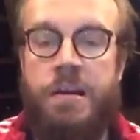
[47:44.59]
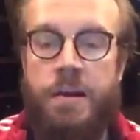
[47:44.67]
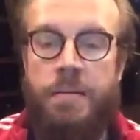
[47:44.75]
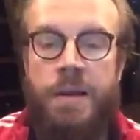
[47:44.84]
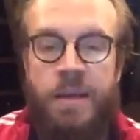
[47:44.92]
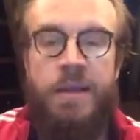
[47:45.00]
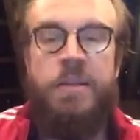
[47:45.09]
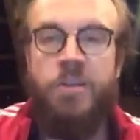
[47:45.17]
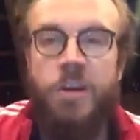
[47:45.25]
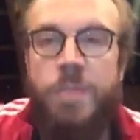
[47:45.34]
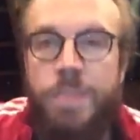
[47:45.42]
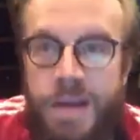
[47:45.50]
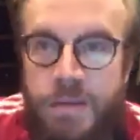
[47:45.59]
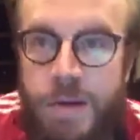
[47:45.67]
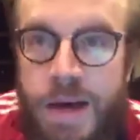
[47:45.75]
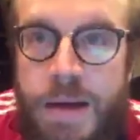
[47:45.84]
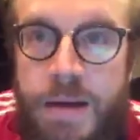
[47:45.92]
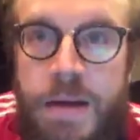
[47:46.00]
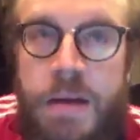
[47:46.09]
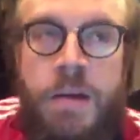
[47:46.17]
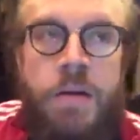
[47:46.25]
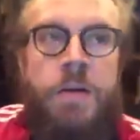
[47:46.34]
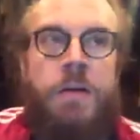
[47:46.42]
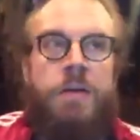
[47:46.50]
in Europe anyway.
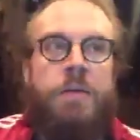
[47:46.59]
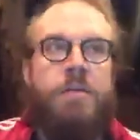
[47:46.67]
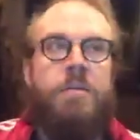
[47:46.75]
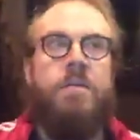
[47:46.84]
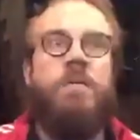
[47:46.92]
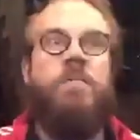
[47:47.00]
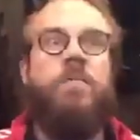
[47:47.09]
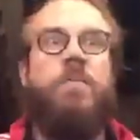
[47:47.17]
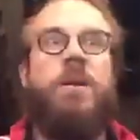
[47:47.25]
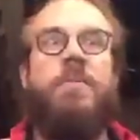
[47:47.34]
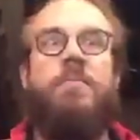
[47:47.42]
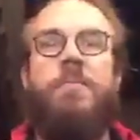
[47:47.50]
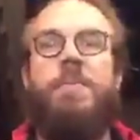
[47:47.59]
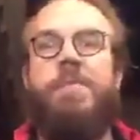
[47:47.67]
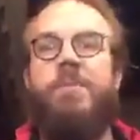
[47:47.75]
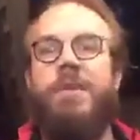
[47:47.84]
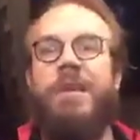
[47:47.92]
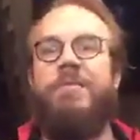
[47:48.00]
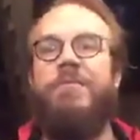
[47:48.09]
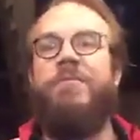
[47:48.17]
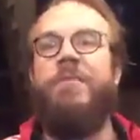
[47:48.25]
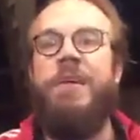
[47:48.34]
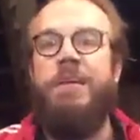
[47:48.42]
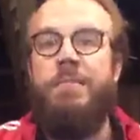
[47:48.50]
When people think of
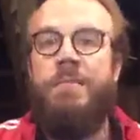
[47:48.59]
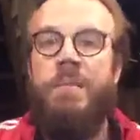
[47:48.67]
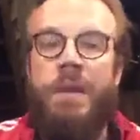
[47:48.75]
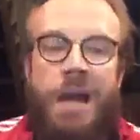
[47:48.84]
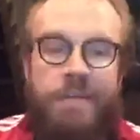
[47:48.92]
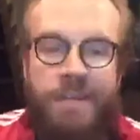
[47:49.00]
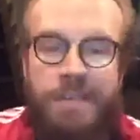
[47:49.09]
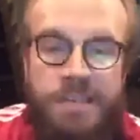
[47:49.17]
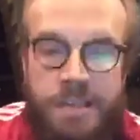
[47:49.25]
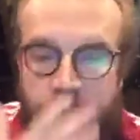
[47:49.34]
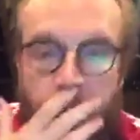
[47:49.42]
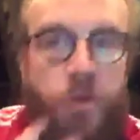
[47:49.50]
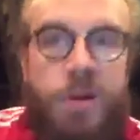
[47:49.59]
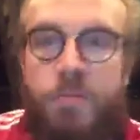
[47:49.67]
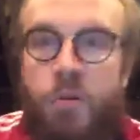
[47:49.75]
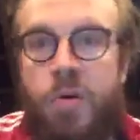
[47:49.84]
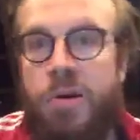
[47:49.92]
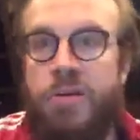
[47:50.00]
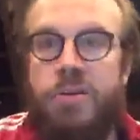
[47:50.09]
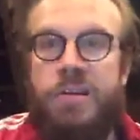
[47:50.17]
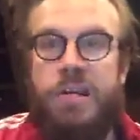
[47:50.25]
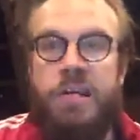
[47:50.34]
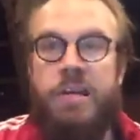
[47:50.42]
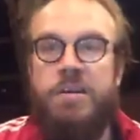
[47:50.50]
freedom, obviously more and more they're
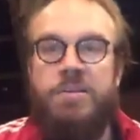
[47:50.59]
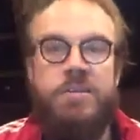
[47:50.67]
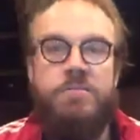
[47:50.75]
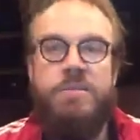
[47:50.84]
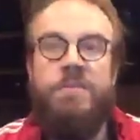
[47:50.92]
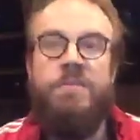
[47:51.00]
thinking in terms of